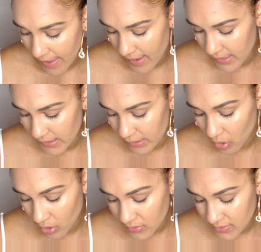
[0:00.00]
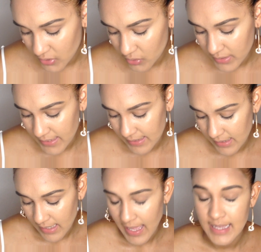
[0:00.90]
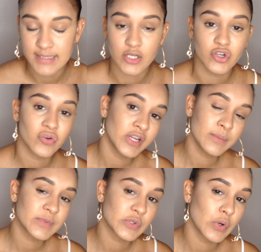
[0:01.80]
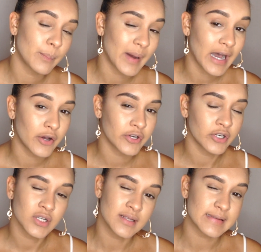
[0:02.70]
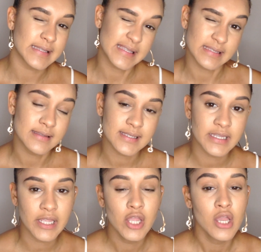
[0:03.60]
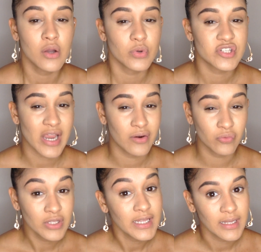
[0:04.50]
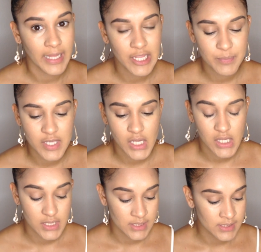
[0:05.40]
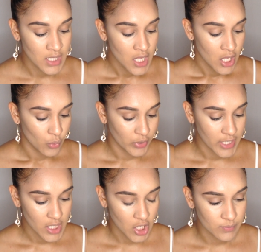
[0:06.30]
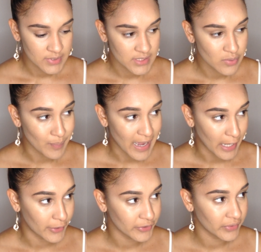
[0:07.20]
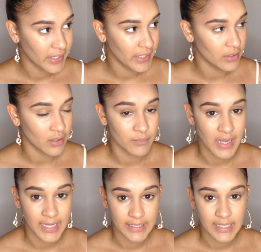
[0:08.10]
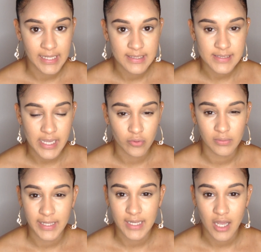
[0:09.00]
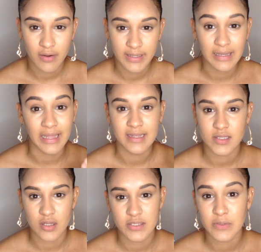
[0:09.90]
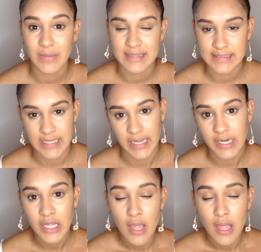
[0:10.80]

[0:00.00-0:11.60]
and it has a cream to a powder consistency, which I really like, because when it comes to powdery highlights, I don't like how it glides onto my skin.